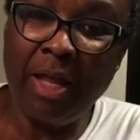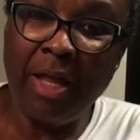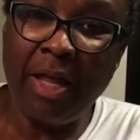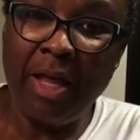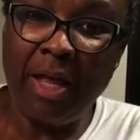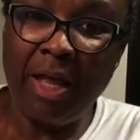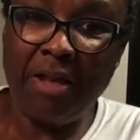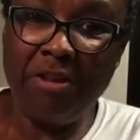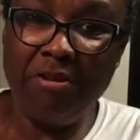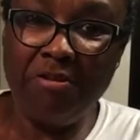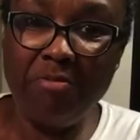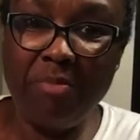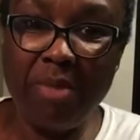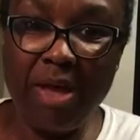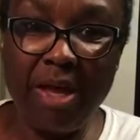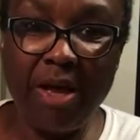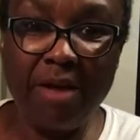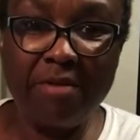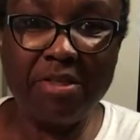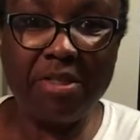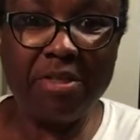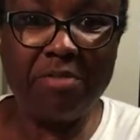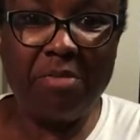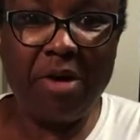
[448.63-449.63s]
And you may
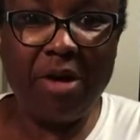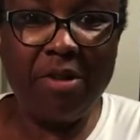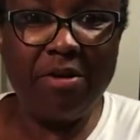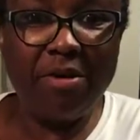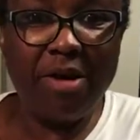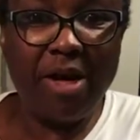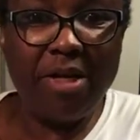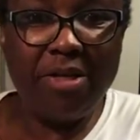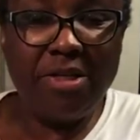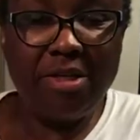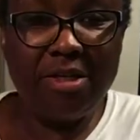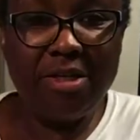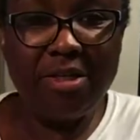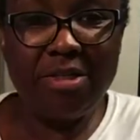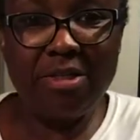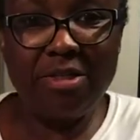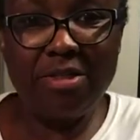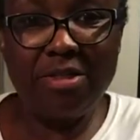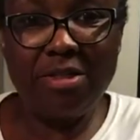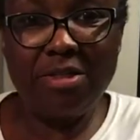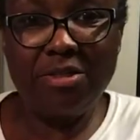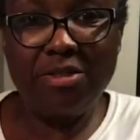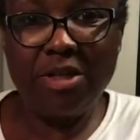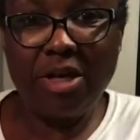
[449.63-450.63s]
have some other ideas
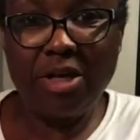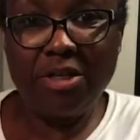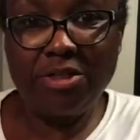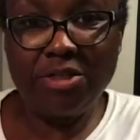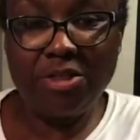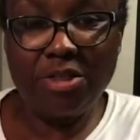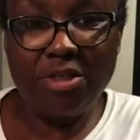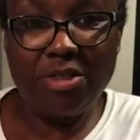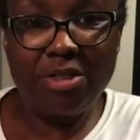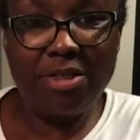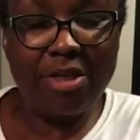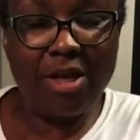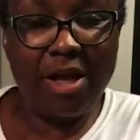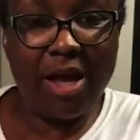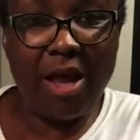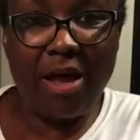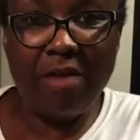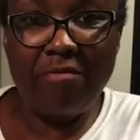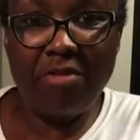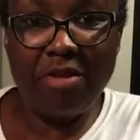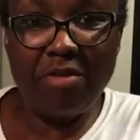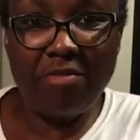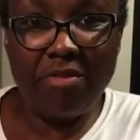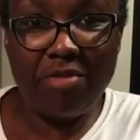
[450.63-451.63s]
and suggestions that I
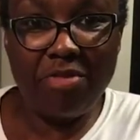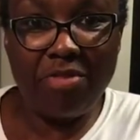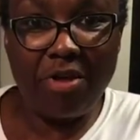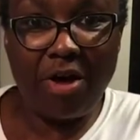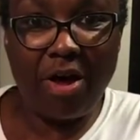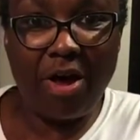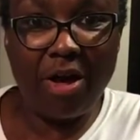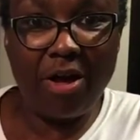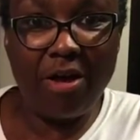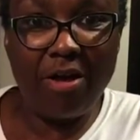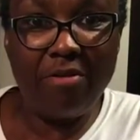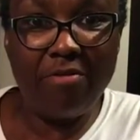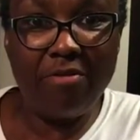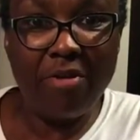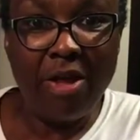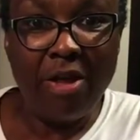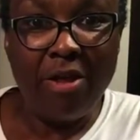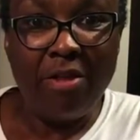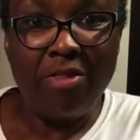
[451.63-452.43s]
haven't even thought of.